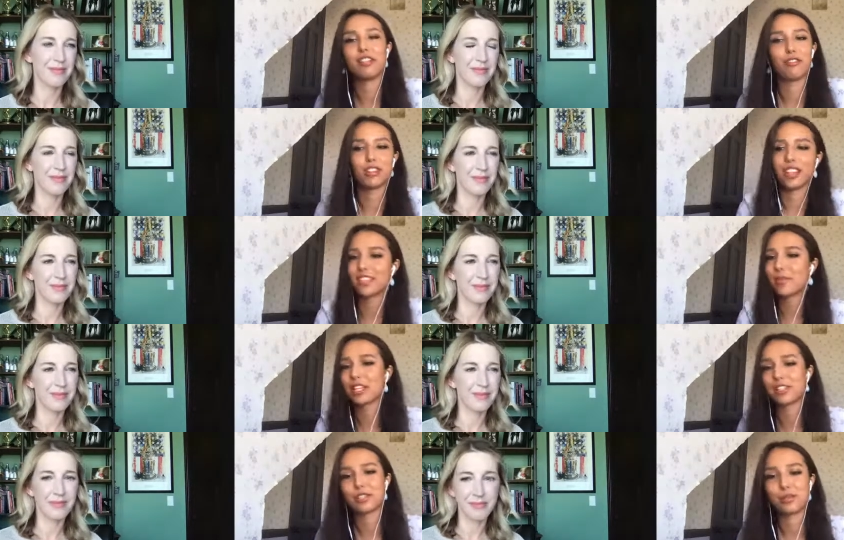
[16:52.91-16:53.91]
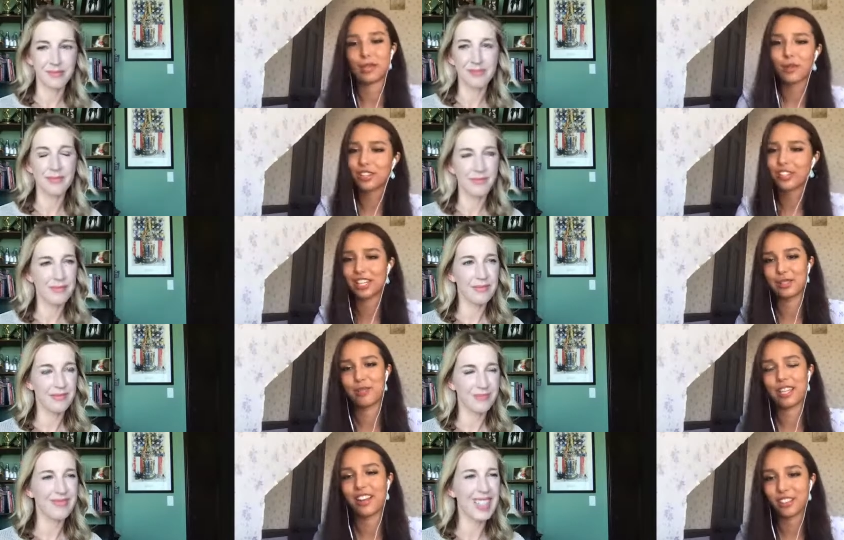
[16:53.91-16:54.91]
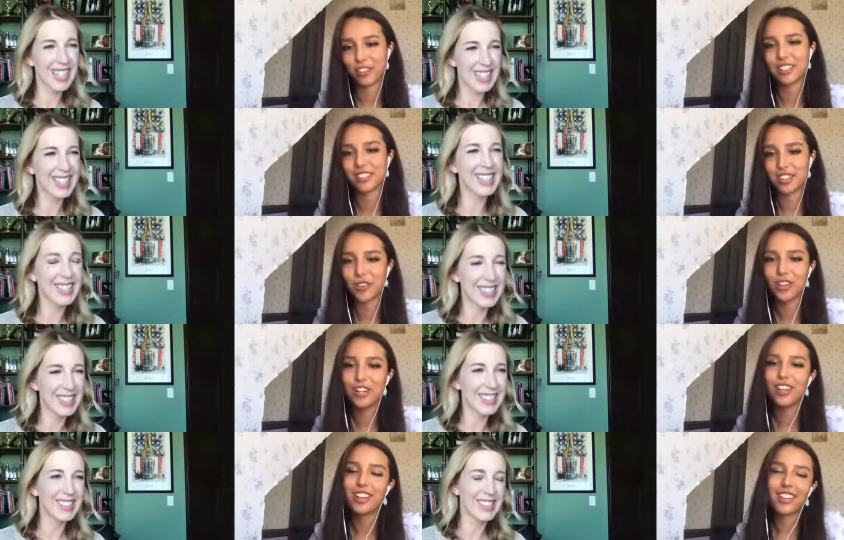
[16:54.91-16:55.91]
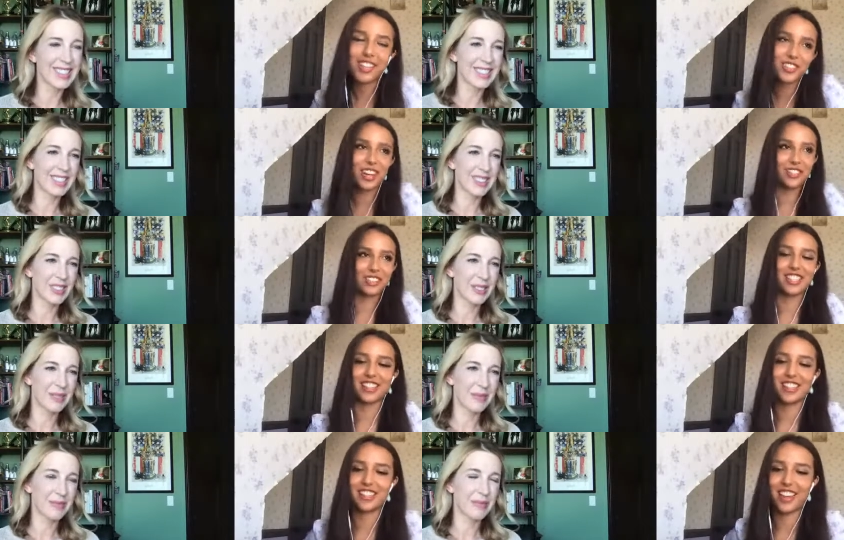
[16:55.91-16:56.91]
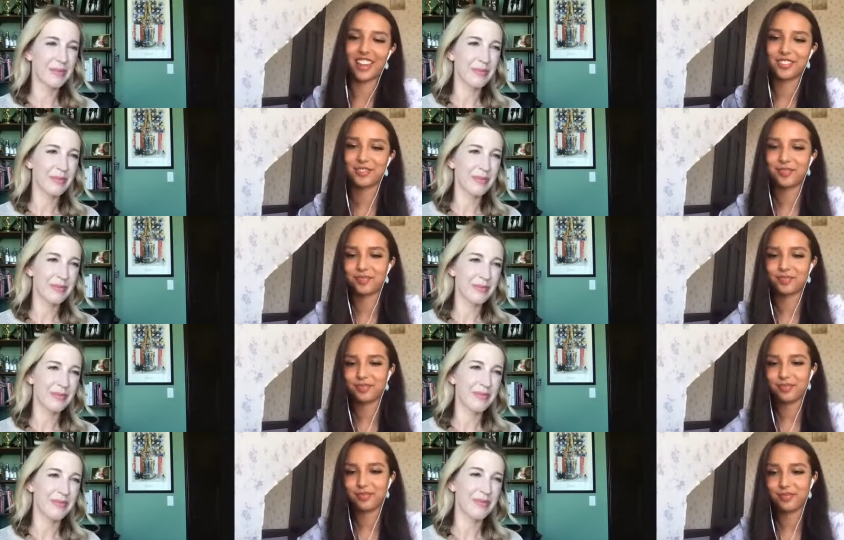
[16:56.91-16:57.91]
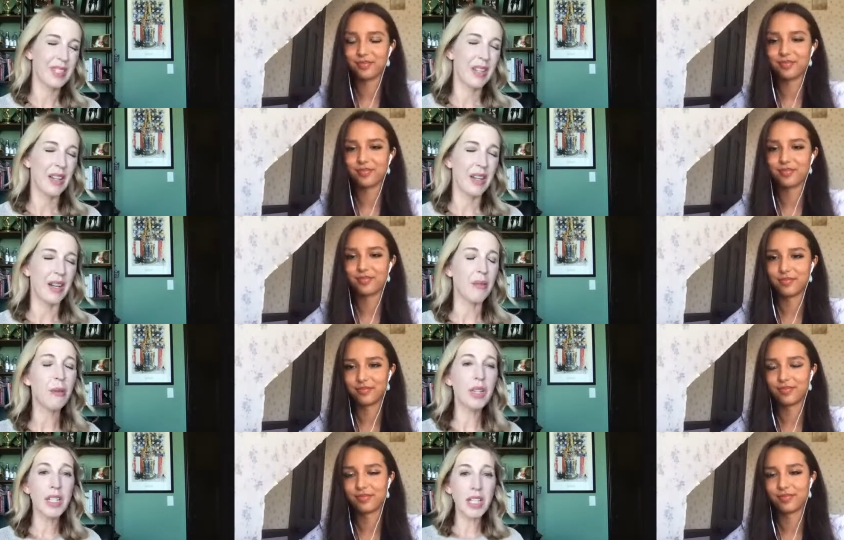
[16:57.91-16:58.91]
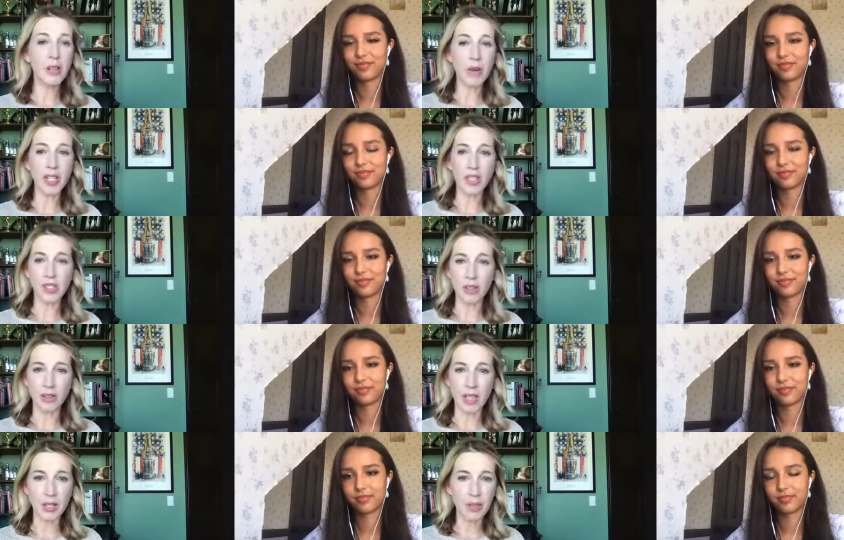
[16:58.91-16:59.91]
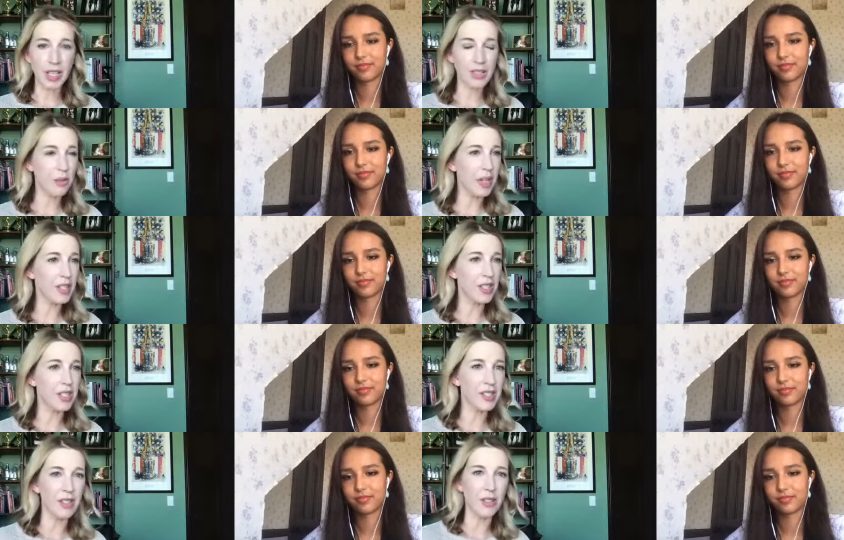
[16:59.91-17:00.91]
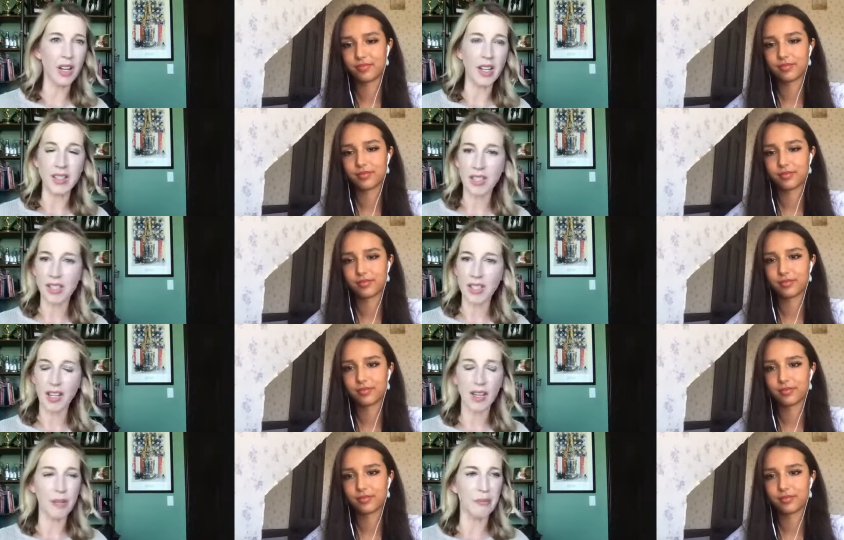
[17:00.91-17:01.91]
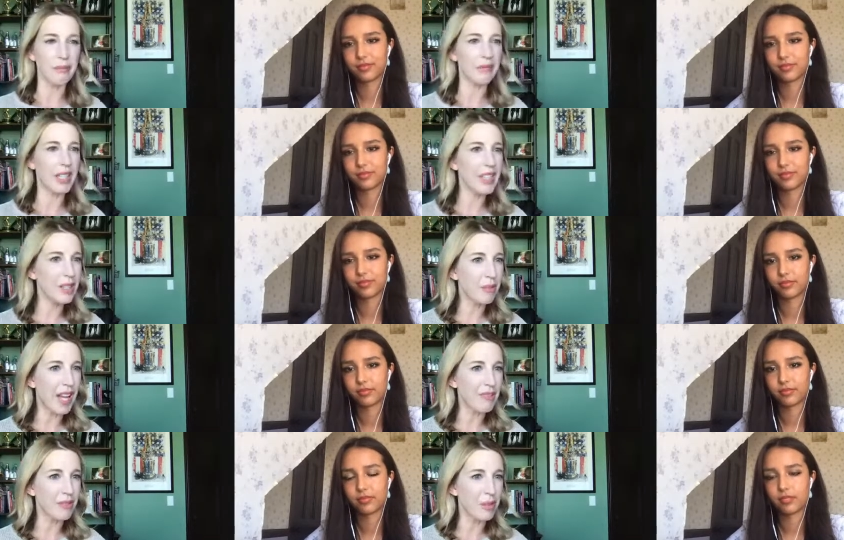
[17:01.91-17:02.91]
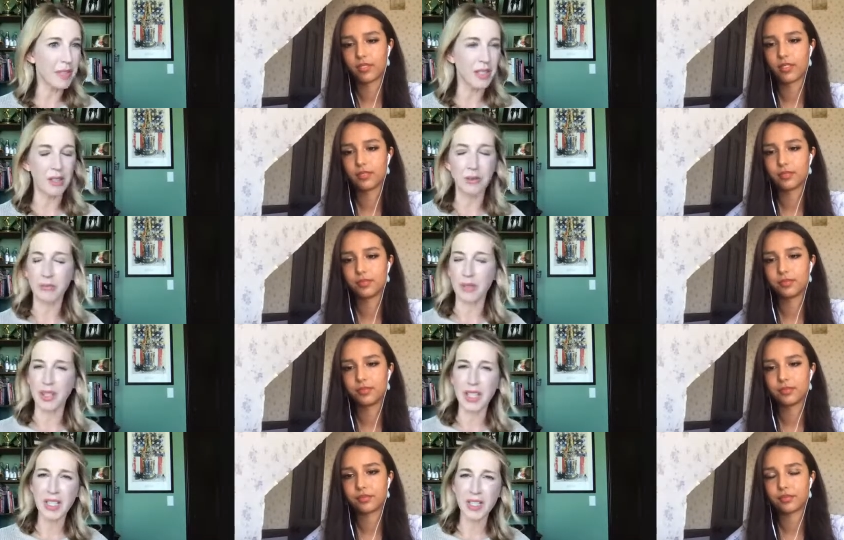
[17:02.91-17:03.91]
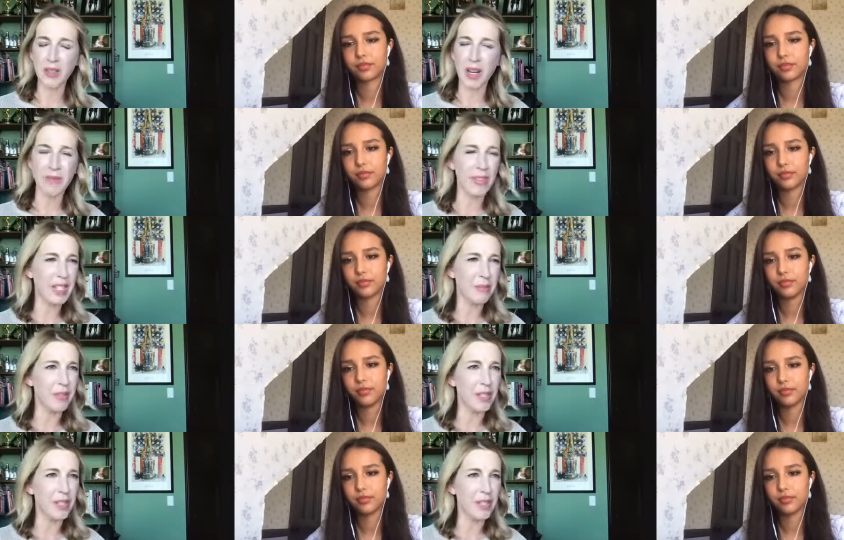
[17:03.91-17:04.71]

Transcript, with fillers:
Speaker 1: different, like because you speak one, you can't speak another. And so that's what I would say to that. All
Speaker 2: right, well, we're going to take questions. So if anyone has questions across um, any of the platforms, I know we're on Instagram,